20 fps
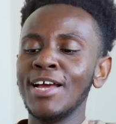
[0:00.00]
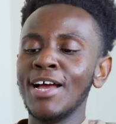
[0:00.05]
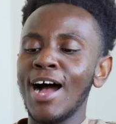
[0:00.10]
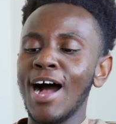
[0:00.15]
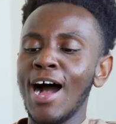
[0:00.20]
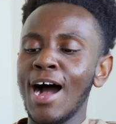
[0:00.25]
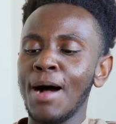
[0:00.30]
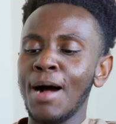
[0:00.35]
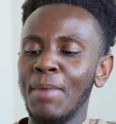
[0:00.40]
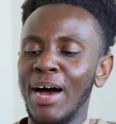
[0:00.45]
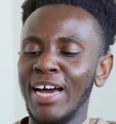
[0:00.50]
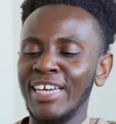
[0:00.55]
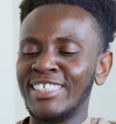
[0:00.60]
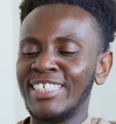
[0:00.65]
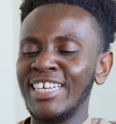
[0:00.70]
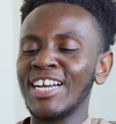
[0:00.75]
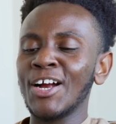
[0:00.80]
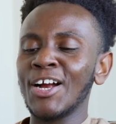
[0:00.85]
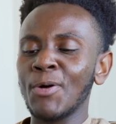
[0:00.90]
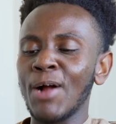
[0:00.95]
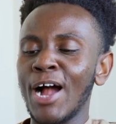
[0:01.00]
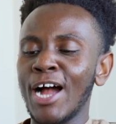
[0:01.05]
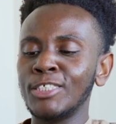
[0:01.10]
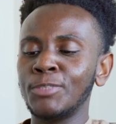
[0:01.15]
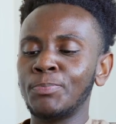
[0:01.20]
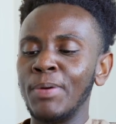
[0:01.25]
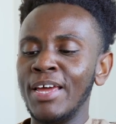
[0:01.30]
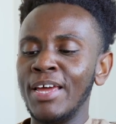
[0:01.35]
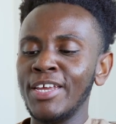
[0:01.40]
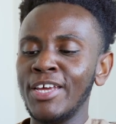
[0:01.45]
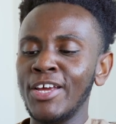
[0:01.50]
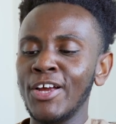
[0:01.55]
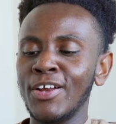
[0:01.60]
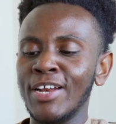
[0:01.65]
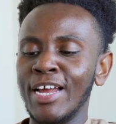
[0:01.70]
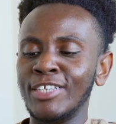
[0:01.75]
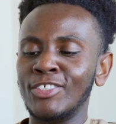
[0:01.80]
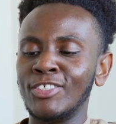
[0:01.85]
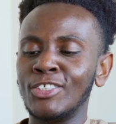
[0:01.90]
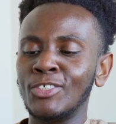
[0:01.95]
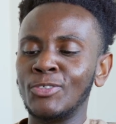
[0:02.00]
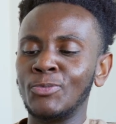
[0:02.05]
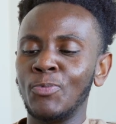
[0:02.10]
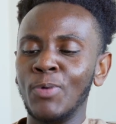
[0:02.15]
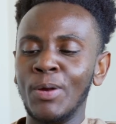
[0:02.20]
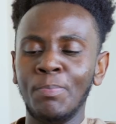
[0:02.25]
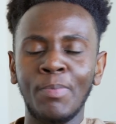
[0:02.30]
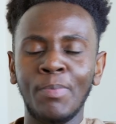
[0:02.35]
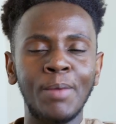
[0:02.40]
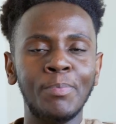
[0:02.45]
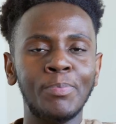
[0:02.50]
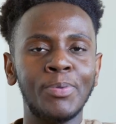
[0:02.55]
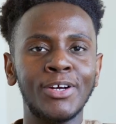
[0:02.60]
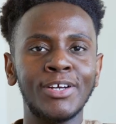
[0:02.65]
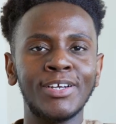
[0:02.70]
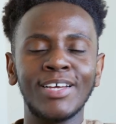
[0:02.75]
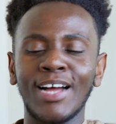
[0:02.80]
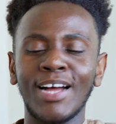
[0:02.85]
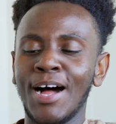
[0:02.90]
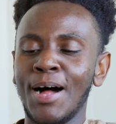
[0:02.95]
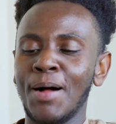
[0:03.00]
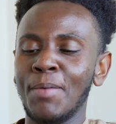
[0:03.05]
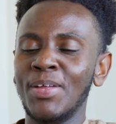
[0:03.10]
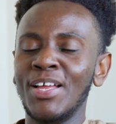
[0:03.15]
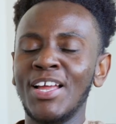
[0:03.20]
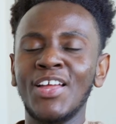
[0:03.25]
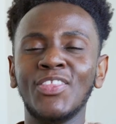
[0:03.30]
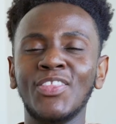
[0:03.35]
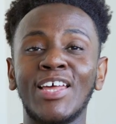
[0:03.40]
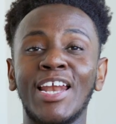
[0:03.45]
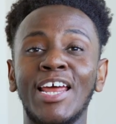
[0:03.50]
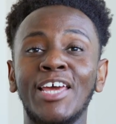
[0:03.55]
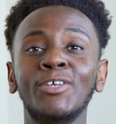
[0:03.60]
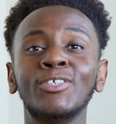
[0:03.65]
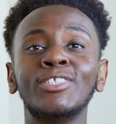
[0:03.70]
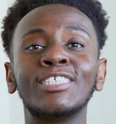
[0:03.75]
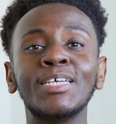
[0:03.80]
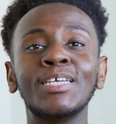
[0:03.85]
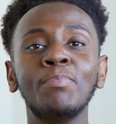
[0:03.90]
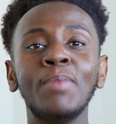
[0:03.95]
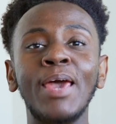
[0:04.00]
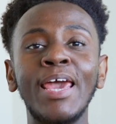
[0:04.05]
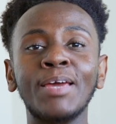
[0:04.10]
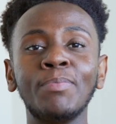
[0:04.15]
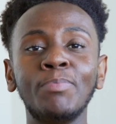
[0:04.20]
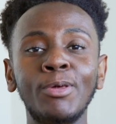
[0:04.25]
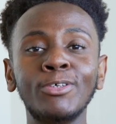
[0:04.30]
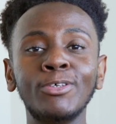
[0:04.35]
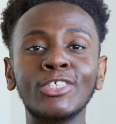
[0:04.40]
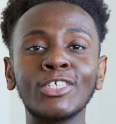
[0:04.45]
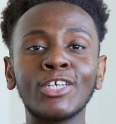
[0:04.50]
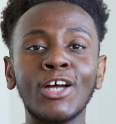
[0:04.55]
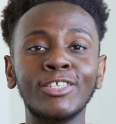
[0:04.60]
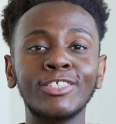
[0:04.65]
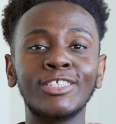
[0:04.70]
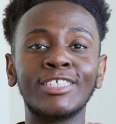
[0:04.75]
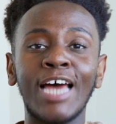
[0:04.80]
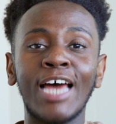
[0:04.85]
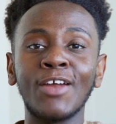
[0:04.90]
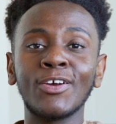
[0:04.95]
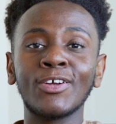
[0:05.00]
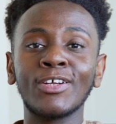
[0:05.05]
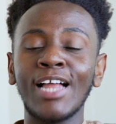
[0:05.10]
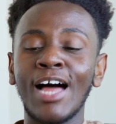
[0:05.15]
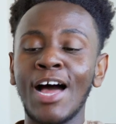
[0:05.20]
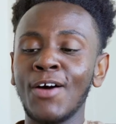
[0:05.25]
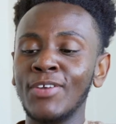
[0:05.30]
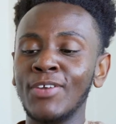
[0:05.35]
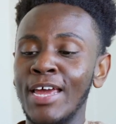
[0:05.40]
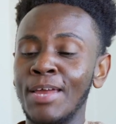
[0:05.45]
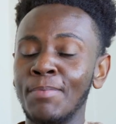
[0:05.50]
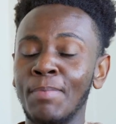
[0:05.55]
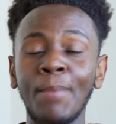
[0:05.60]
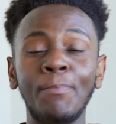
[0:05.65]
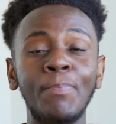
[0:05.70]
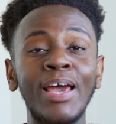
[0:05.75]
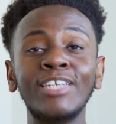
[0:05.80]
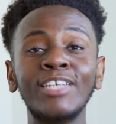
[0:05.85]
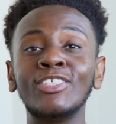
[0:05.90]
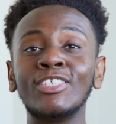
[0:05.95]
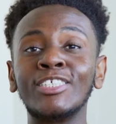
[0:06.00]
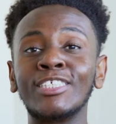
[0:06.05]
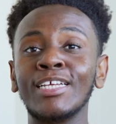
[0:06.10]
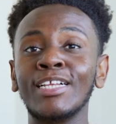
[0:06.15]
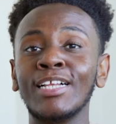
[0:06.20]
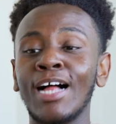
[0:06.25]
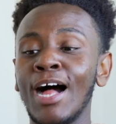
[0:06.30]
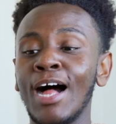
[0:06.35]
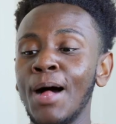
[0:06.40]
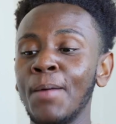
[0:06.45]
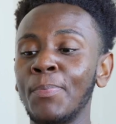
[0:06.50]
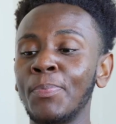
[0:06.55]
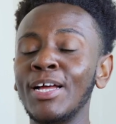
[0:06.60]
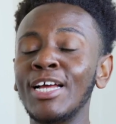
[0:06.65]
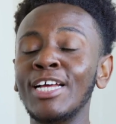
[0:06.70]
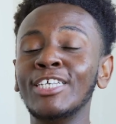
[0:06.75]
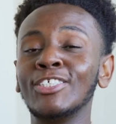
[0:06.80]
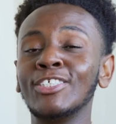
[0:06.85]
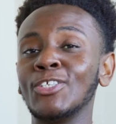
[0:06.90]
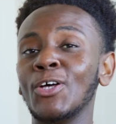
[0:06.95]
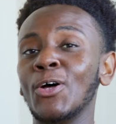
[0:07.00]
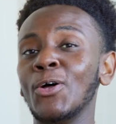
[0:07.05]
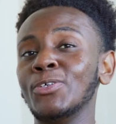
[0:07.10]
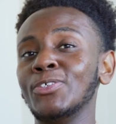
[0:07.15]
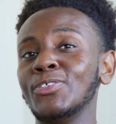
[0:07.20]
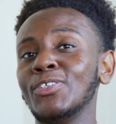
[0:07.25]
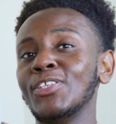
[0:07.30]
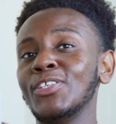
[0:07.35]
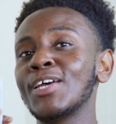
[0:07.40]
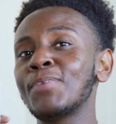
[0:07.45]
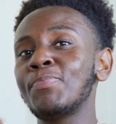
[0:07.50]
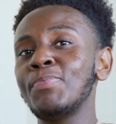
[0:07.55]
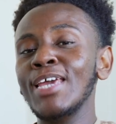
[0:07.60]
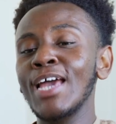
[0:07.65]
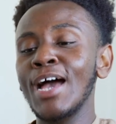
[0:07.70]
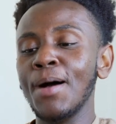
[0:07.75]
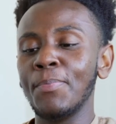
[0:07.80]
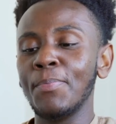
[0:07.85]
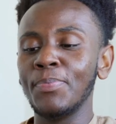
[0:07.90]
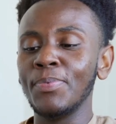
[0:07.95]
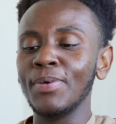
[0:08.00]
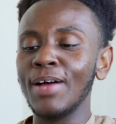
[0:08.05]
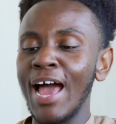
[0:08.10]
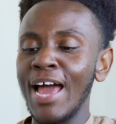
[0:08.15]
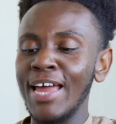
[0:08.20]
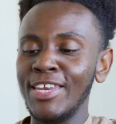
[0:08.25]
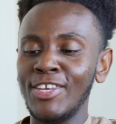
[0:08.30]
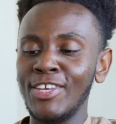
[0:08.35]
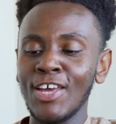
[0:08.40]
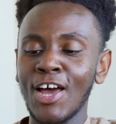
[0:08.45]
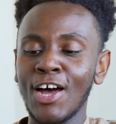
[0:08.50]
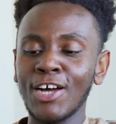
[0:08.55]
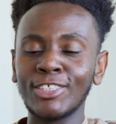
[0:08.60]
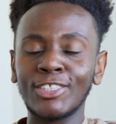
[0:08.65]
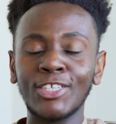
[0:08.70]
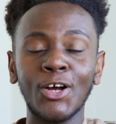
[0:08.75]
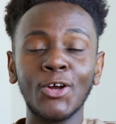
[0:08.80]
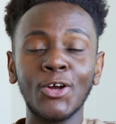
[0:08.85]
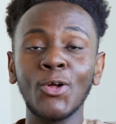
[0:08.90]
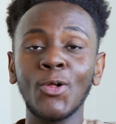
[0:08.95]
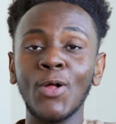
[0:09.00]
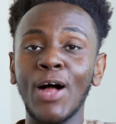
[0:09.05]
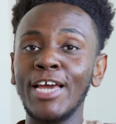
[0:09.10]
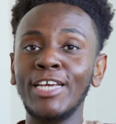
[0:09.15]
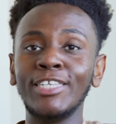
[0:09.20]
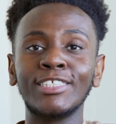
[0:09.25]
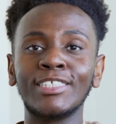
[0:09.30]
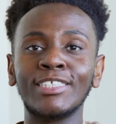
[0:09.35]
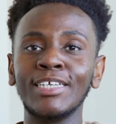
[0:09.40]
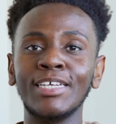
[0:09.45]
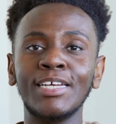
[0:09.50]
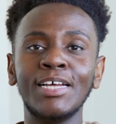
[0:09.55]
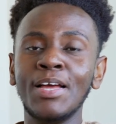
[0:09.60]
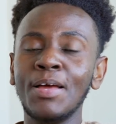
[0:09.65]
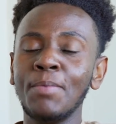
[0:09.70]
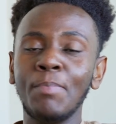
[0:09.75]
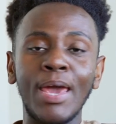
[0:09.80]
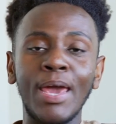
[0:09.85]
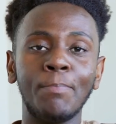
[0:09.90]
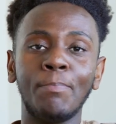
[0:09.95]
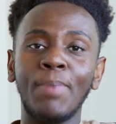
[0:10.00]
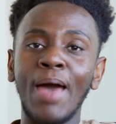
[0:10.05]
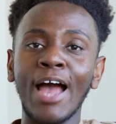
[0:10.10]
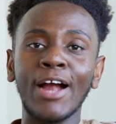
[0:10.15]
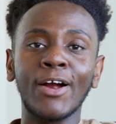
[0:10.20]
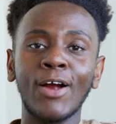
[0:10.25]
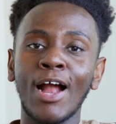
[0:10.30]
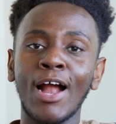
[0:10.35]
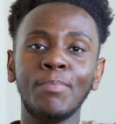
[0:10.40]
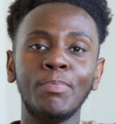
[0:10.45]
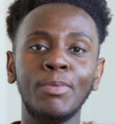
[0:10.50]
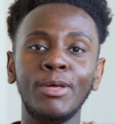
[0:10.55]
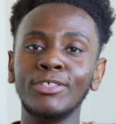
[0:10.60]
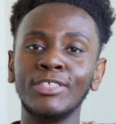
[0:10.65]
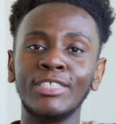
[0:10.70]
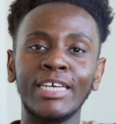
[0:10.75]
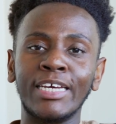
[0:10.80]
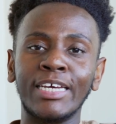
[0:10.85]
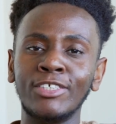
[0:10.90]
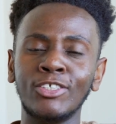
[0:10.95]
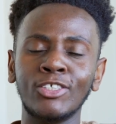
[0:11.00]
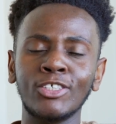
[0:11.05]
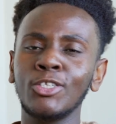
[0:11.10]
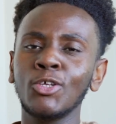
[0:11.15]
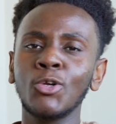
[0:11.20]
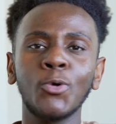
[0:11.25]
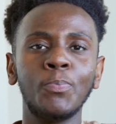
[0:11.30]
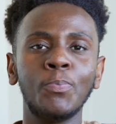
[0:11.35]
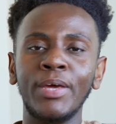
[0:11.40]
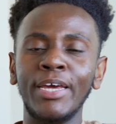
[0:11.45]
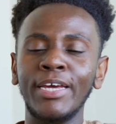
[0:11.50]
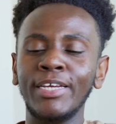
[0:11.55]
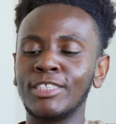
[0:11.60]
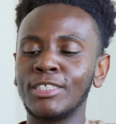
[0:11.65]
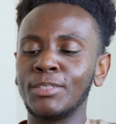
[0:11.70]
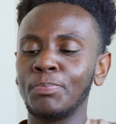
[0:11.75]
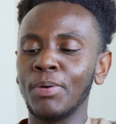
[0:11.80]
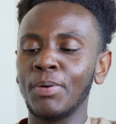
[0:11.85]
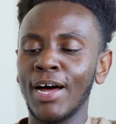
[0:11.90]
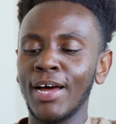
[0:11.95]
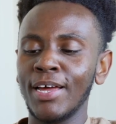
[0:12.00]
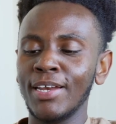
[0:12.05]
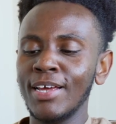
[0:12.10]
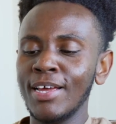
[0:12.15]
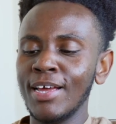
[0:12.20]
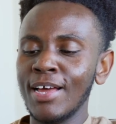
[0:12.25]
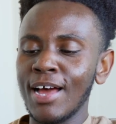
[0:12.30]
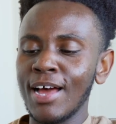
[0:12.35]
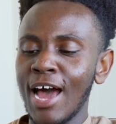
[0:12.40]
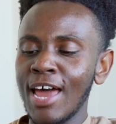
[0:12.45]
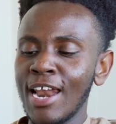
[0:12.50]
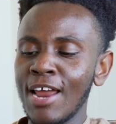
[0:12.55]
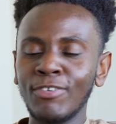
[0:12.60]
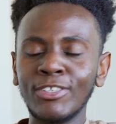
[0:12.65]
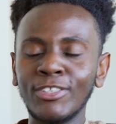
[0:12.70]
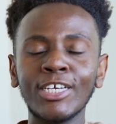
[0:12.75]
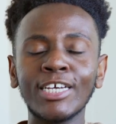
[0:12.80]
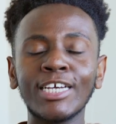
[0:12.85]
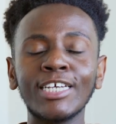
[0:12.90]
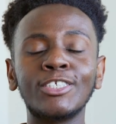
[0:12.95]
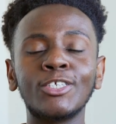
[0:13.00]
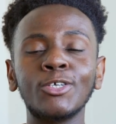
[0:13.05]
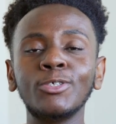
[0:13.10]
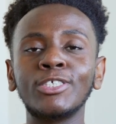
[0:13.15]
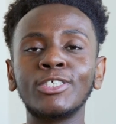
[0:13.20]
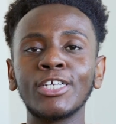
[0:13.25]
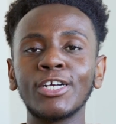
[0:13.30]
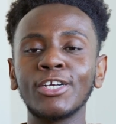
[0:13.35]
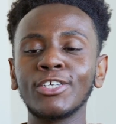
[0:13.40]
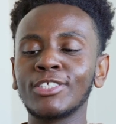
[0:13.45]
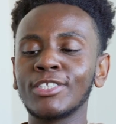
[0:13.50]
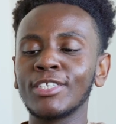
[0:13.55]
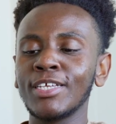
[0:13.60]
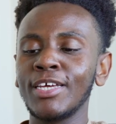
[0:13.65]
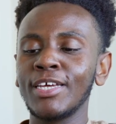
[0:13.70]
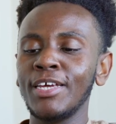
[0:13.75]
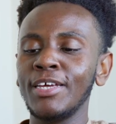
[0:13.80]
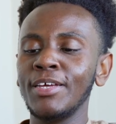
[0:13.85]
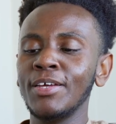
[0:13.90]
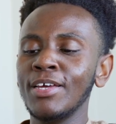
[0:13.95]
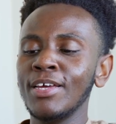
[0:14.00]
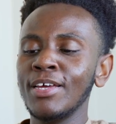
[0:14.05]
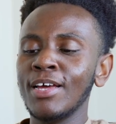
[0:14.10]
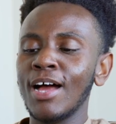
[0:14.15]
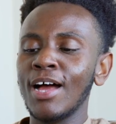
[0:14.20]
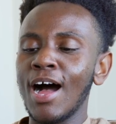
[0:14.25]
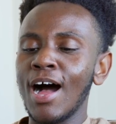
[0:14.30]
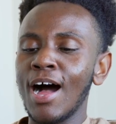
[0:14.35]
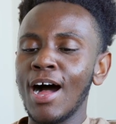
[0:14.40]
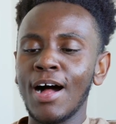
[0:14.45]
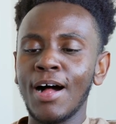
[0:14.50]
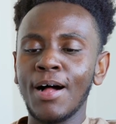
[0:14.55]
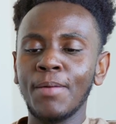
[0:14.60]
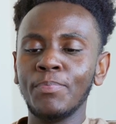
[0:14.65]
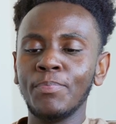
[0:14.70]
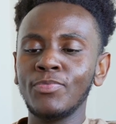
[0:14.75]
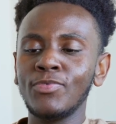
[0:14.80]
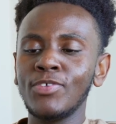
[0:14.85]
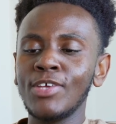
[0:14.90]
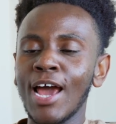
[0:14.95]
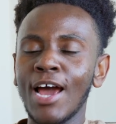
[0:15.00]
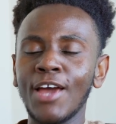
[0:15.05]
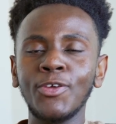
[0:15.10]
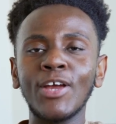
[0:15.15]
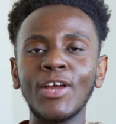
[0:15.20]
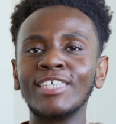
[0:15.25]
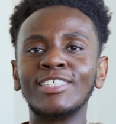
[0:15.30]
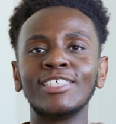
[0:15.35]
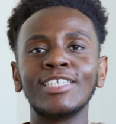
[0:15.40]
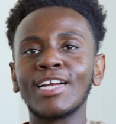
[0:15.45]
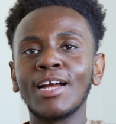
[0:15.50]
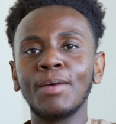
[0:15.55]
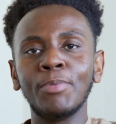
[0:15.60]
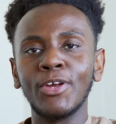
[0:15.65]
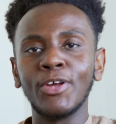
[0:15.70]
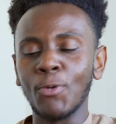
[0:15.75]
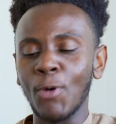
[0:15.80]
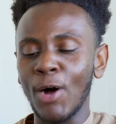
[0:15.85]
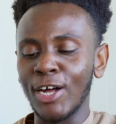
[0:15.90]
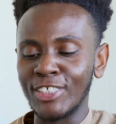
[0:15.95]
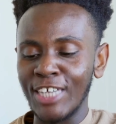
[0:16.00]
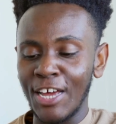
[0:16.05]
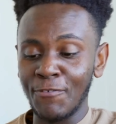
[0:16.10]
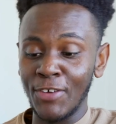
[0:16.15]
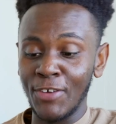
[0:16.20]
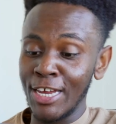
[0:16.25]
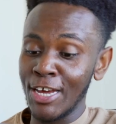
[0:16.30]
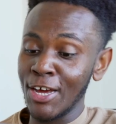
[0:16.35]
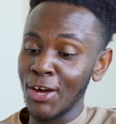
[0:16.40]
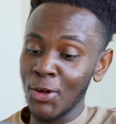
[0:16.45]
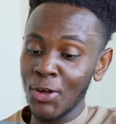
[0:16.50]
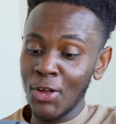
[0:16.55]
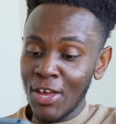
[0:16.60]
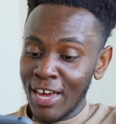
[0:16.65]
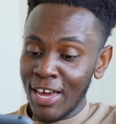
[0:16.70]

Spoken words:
I see GarageBand here, and I just remembered that I used to make music on SoundCloud, and my page is still up. So look me up at Young Turtle. I used to make background music and just little beats, but I never took it too seriously. Yeah, you guys didn't come here to watch that video.